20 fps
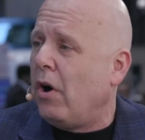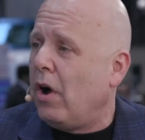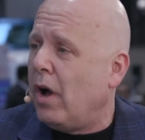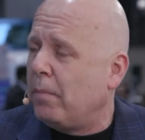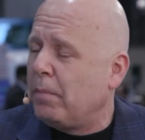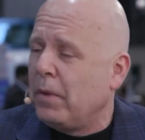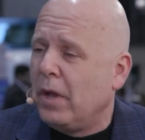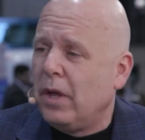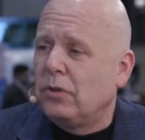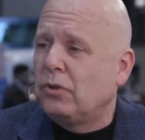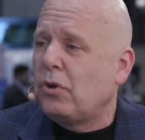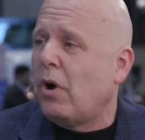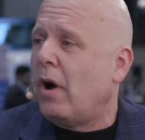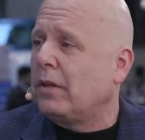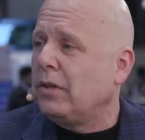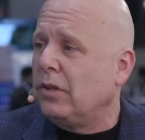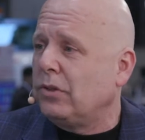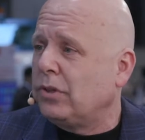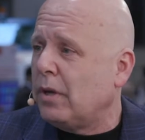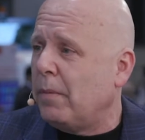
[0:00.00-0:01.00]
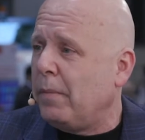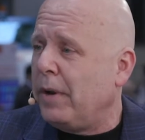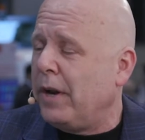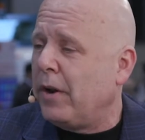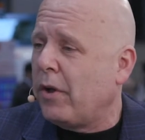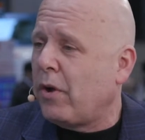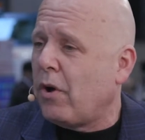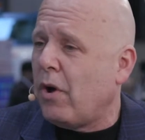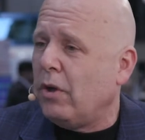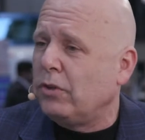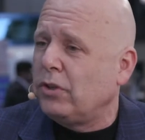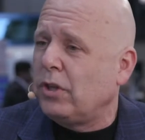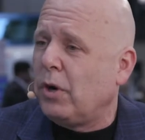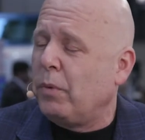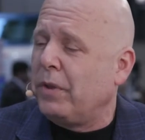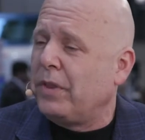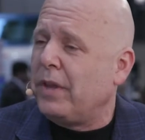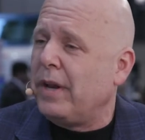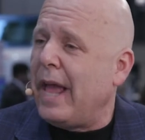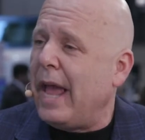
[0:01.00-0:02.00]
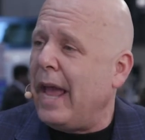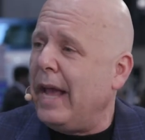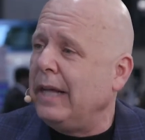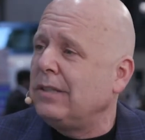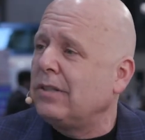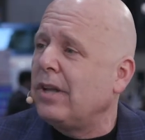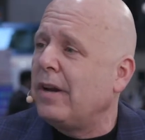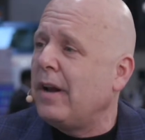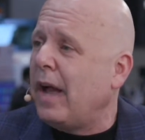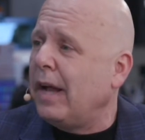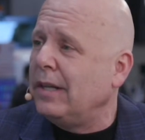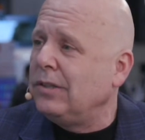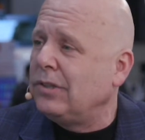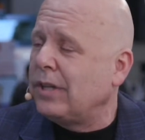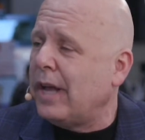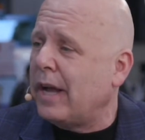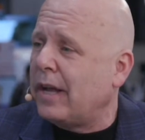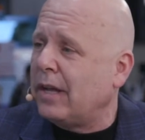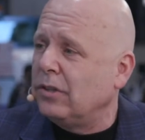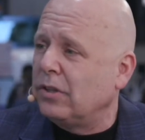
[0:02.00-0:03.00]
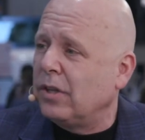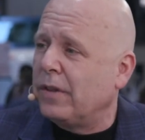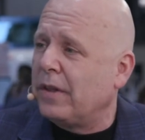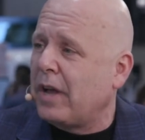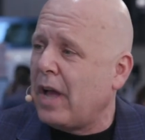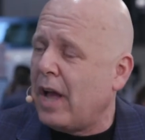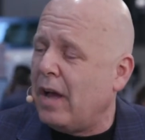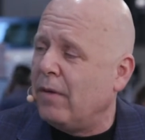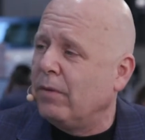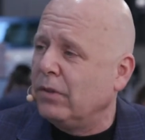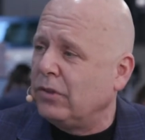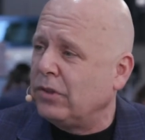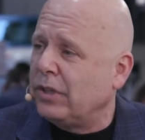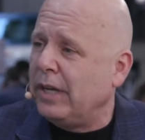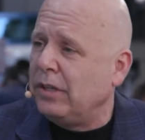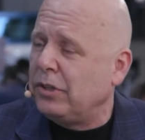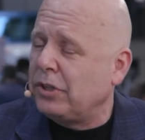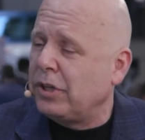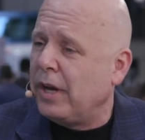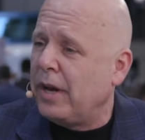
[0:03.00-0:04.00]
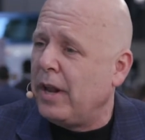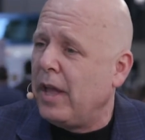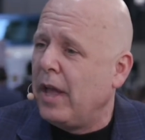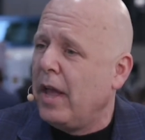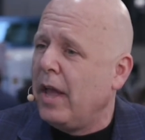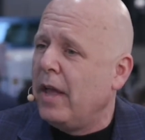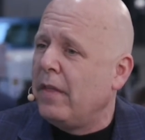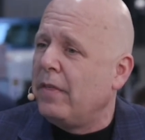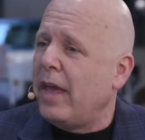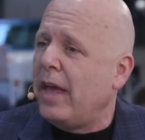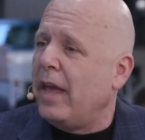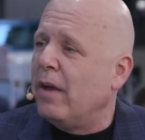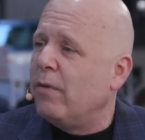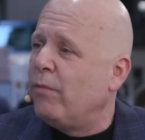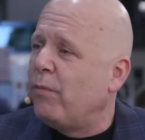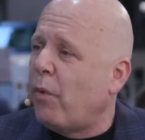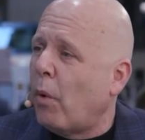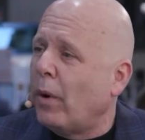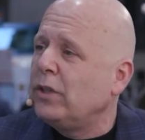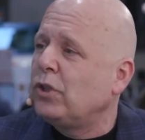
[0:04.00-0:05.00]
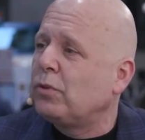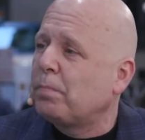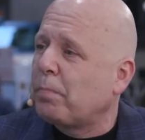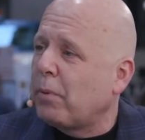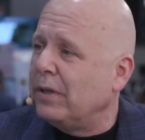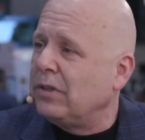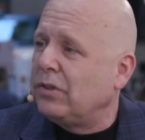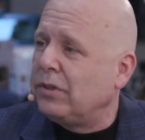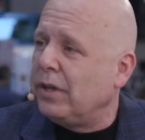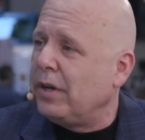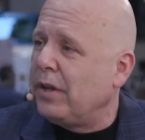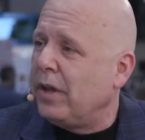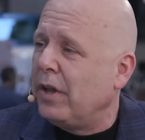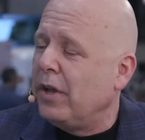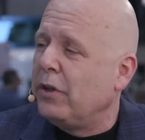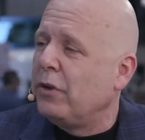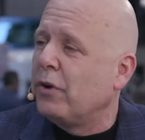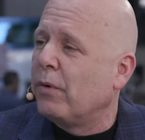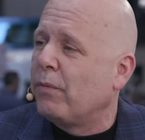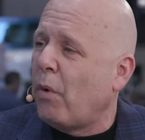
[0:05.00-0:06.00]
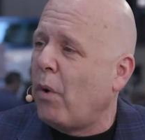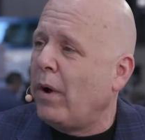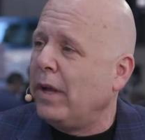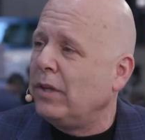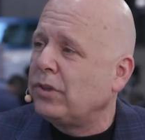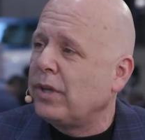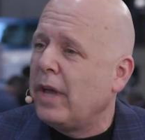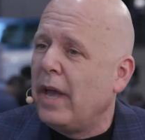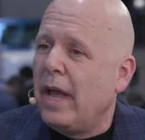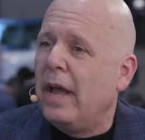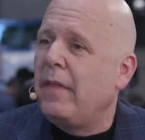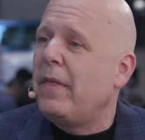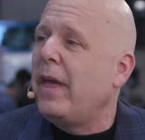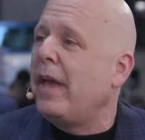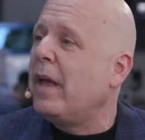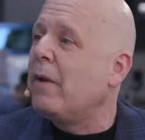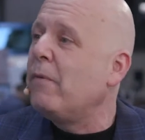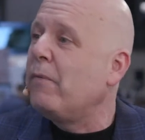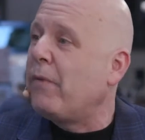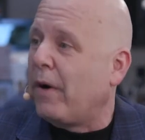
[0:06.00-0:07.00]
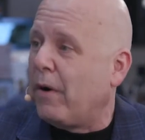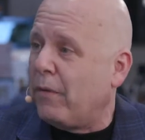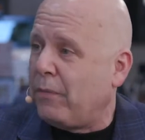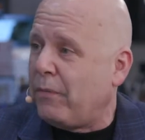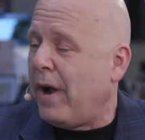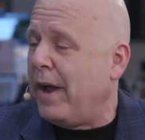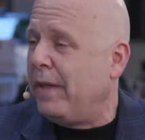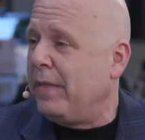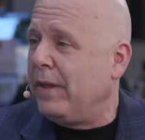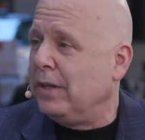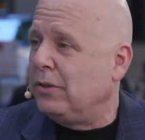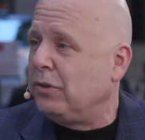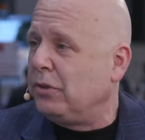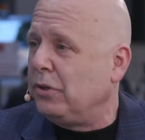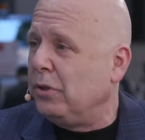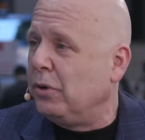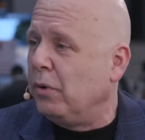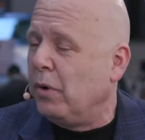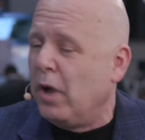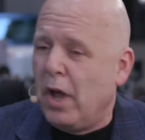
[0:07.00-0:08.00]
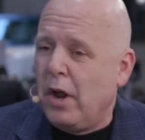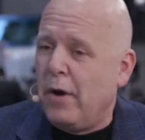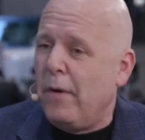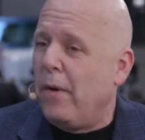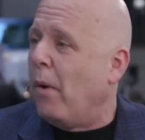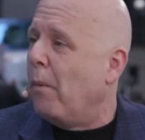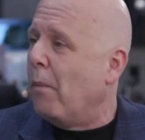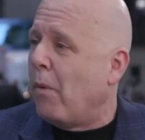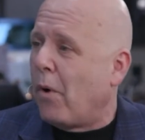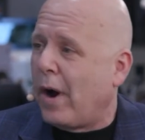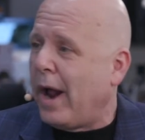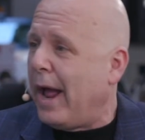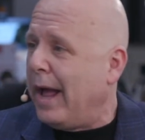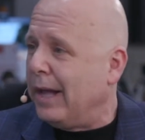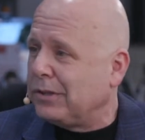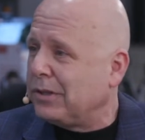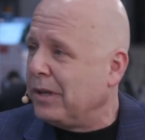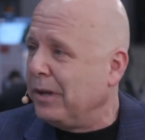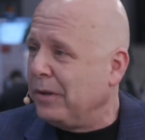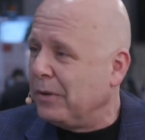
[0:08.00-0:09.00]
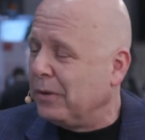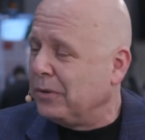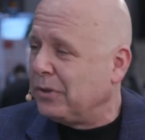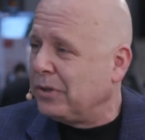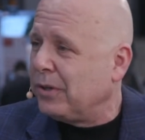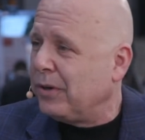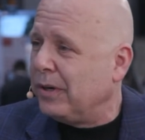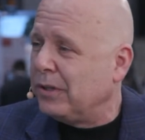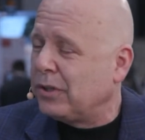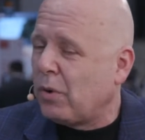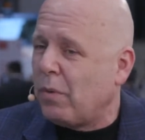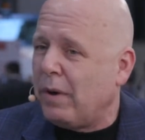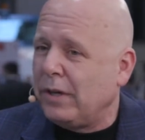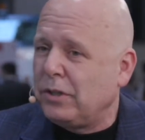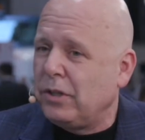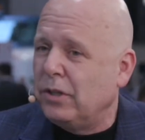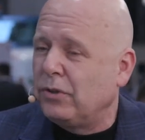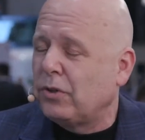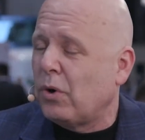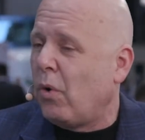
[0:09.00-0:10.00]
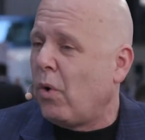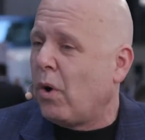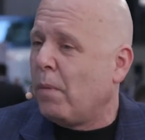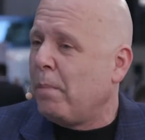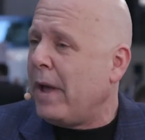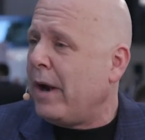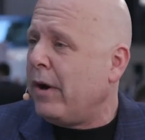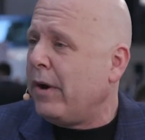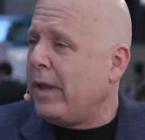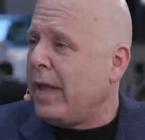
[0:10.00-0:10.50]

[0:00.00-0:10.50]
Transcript: up, talk to somebody at a call center. Within 8 to 9 seconds of the conversation, they have voice printed your voice, and they can verify that it's you. No more asking those serious questions. Or better